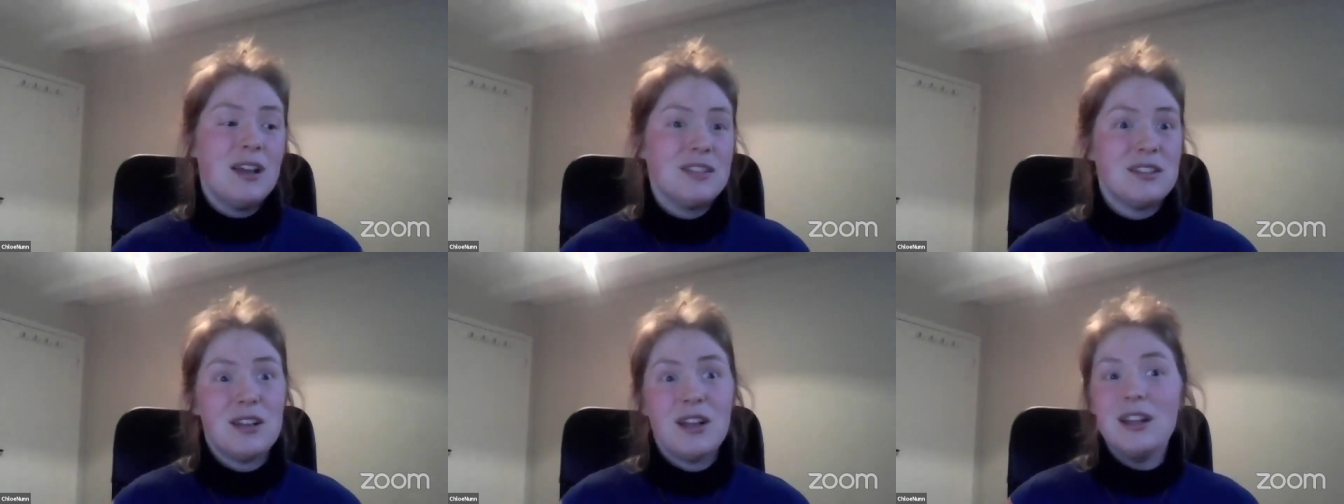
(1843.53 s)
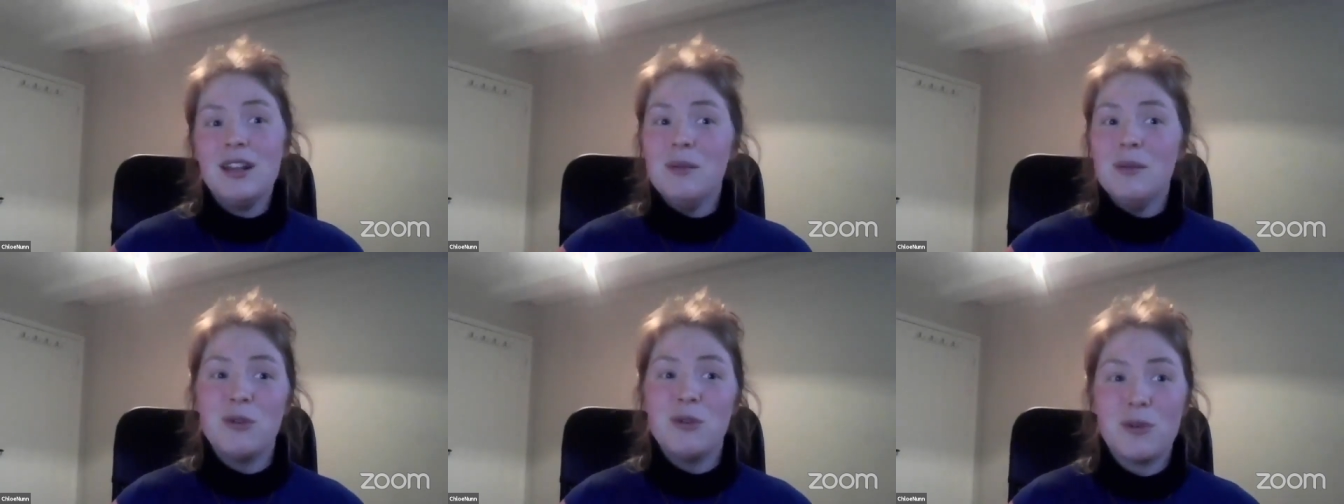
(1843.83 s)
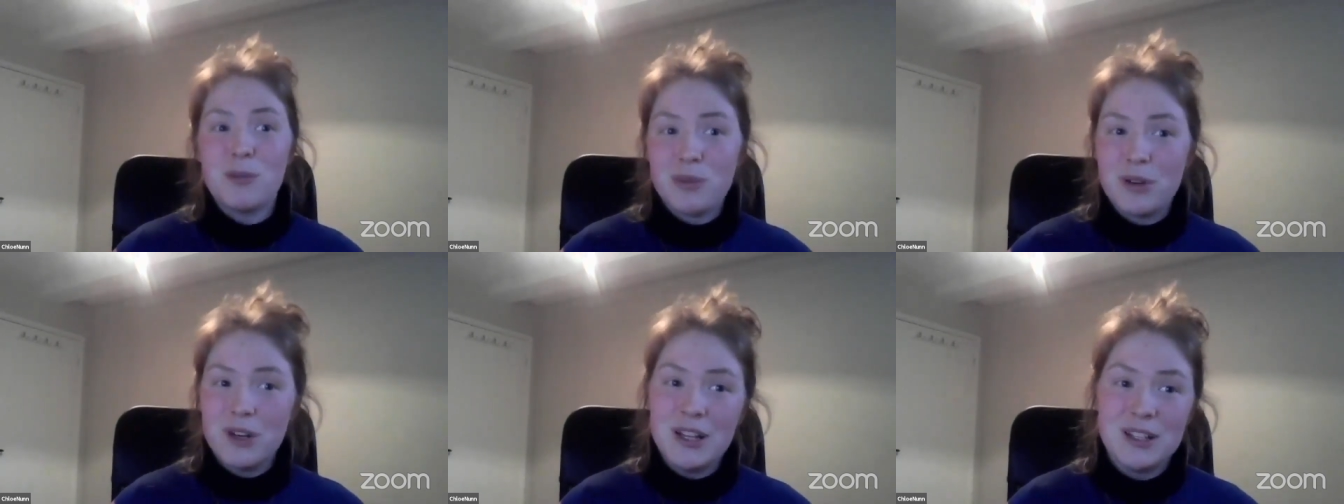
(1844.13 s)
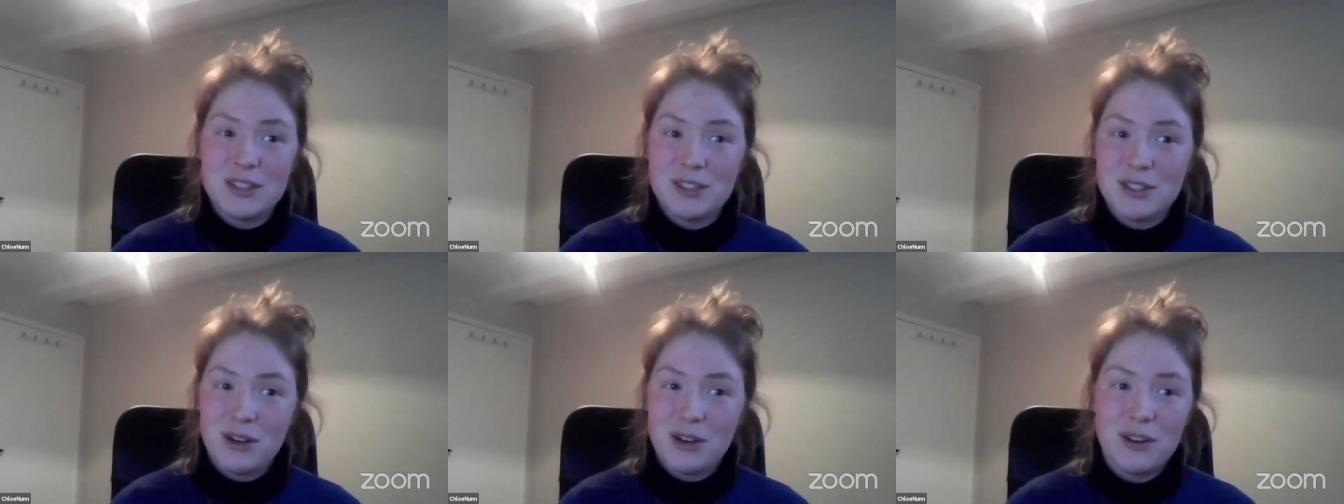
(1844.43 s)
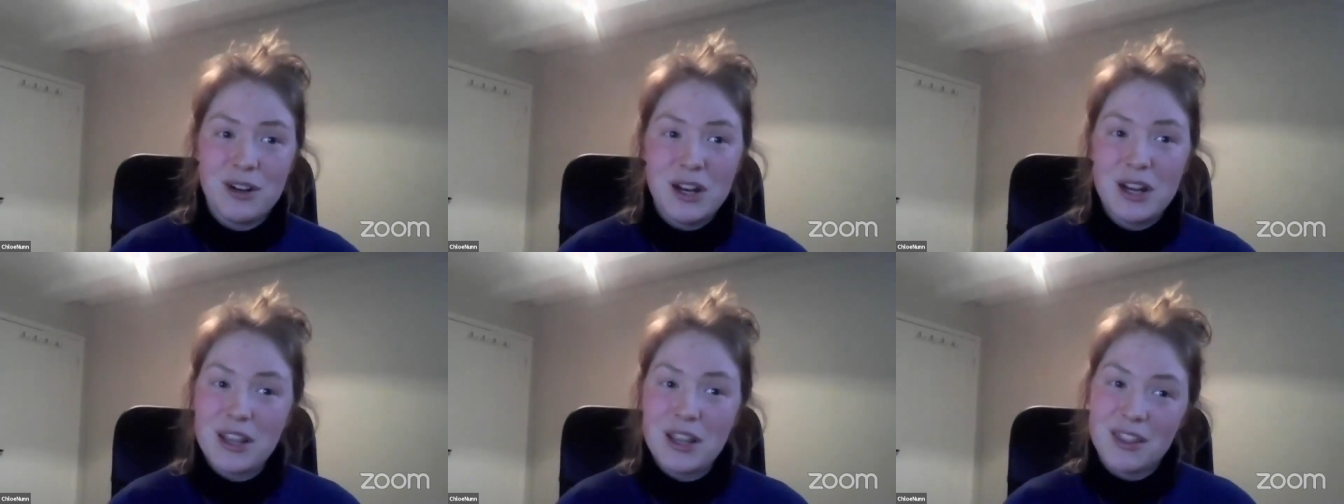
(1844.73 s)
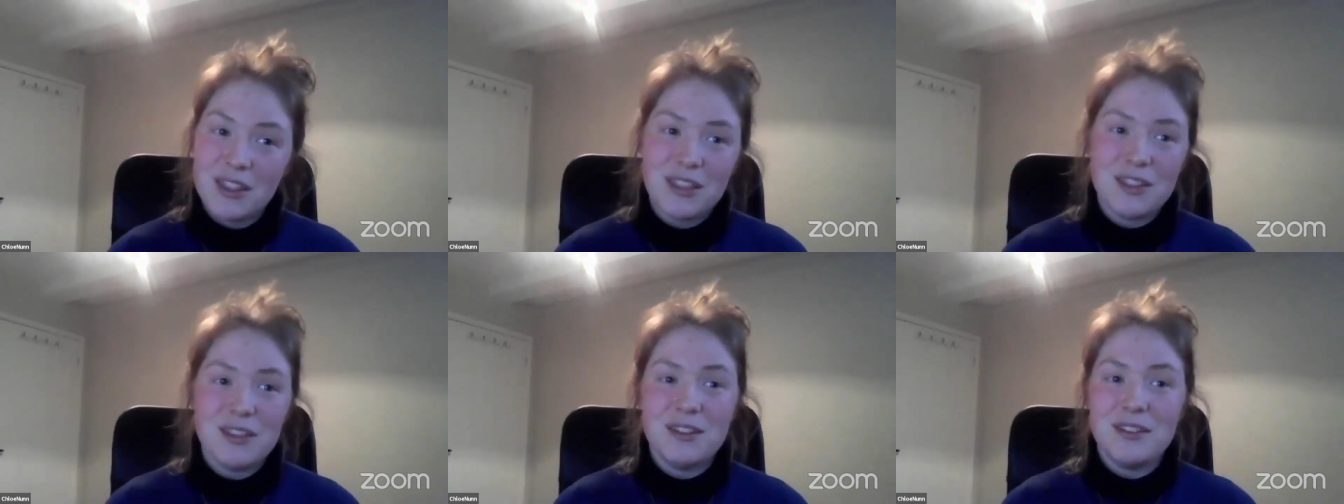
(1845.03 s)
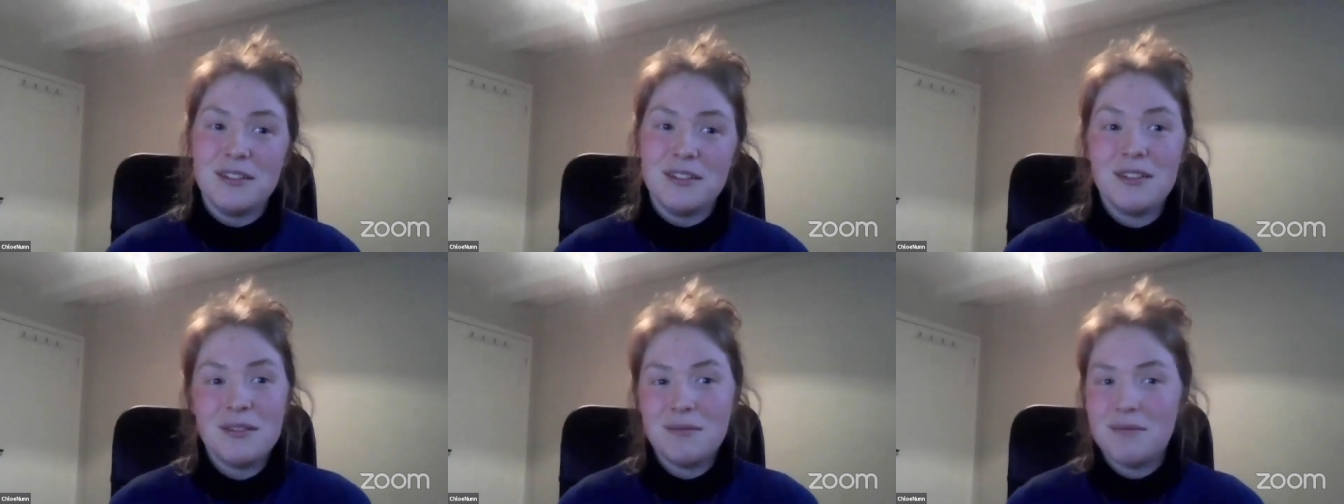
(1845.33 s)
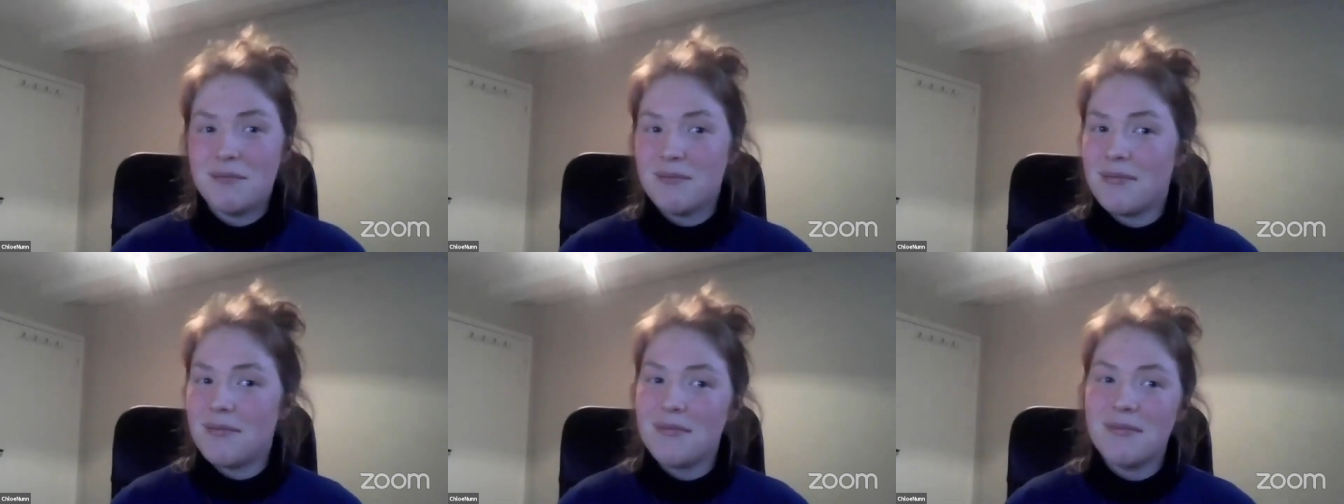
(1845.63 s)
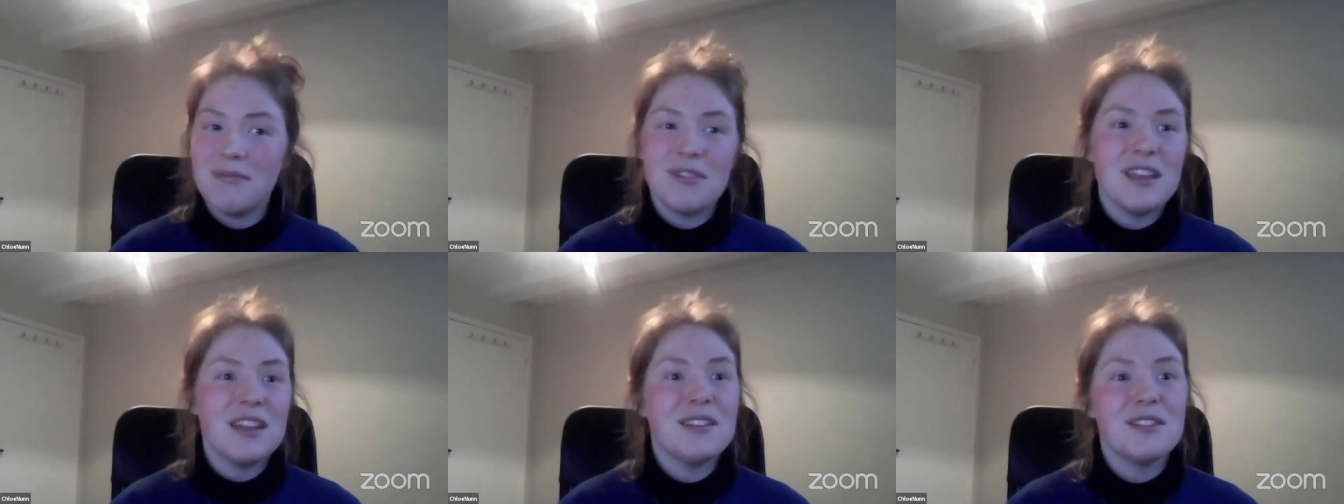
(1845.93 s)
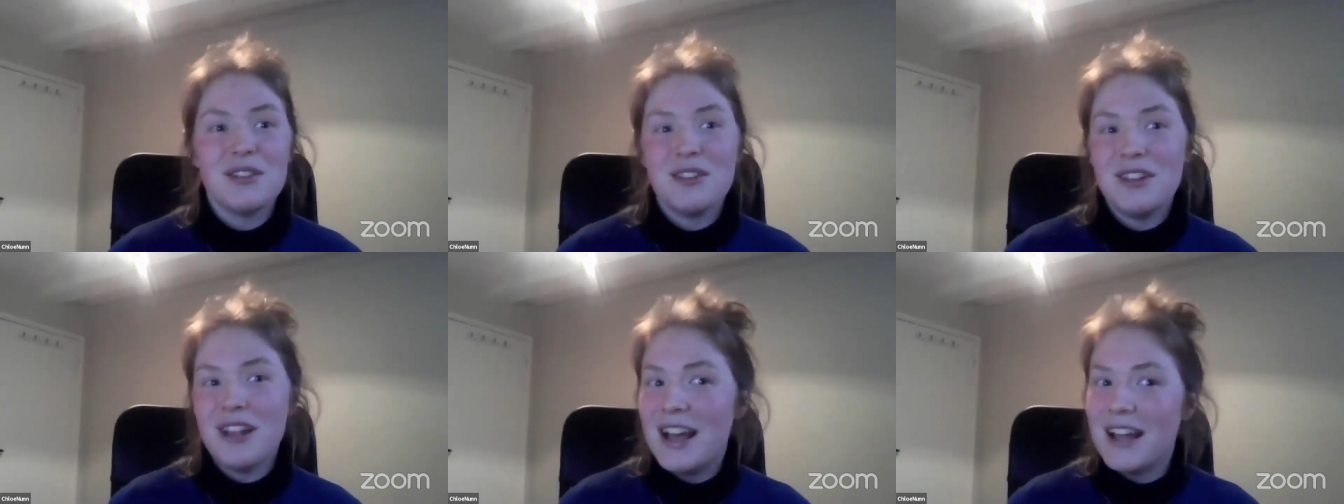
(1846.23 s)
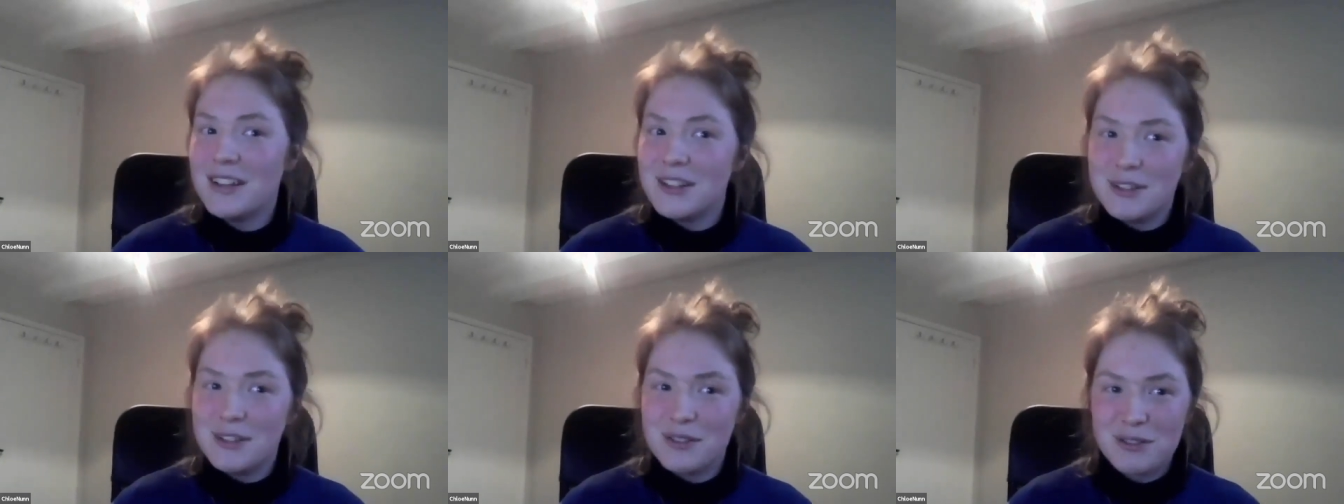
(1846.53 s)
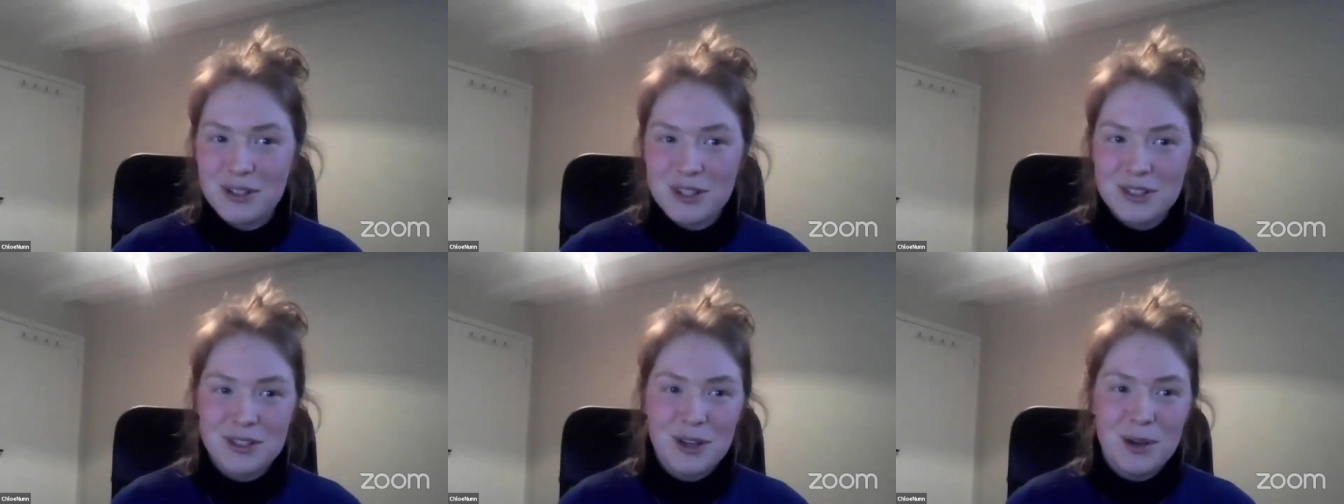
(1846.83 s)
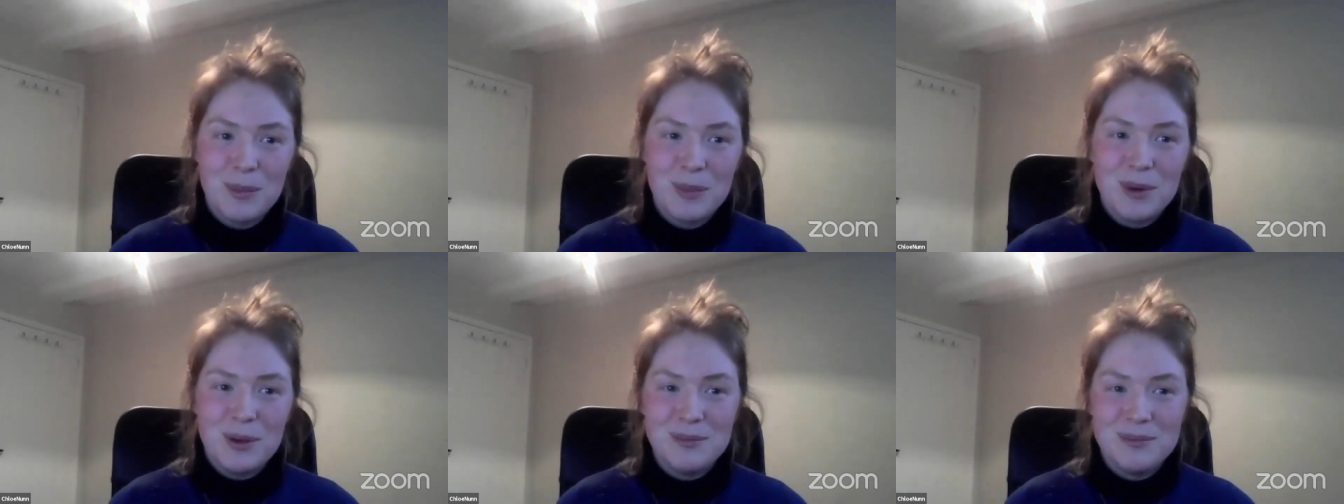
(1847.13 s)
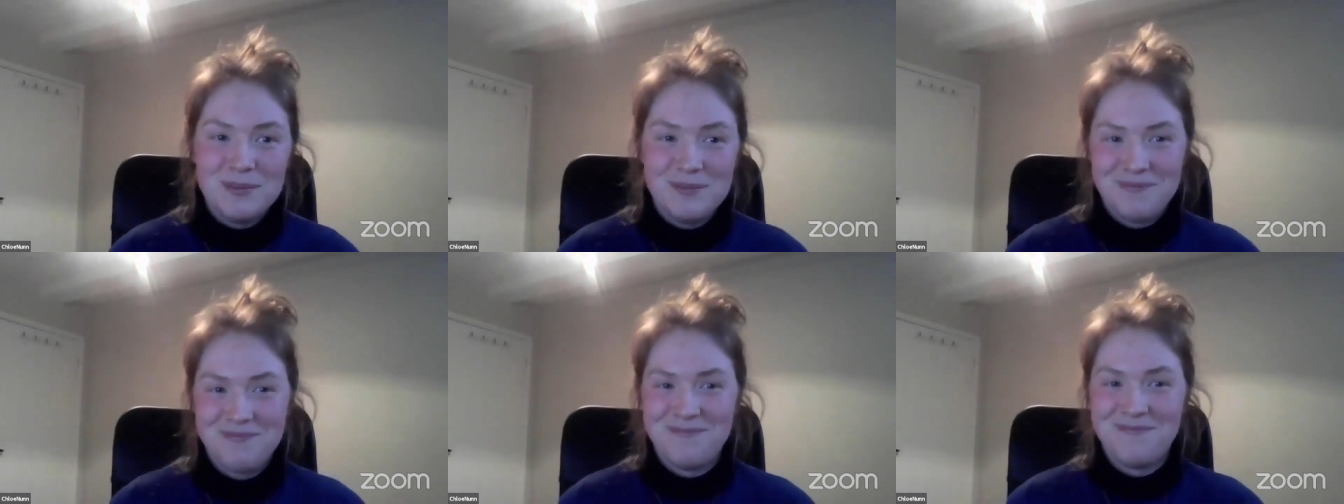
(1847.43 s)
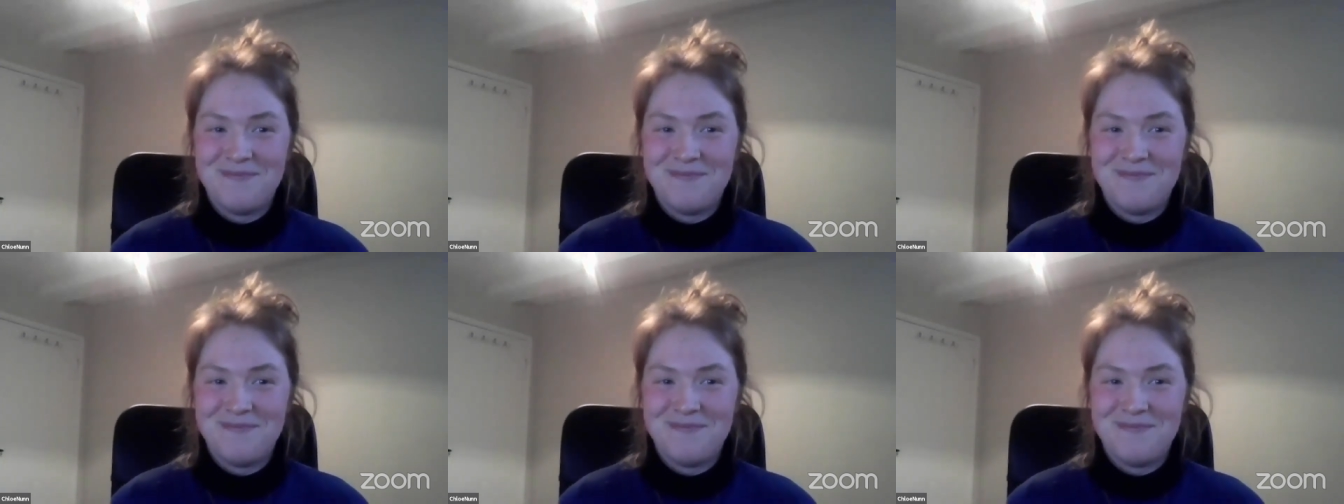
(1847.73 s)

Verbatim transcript: slightly more prehistoric than things on land, for example.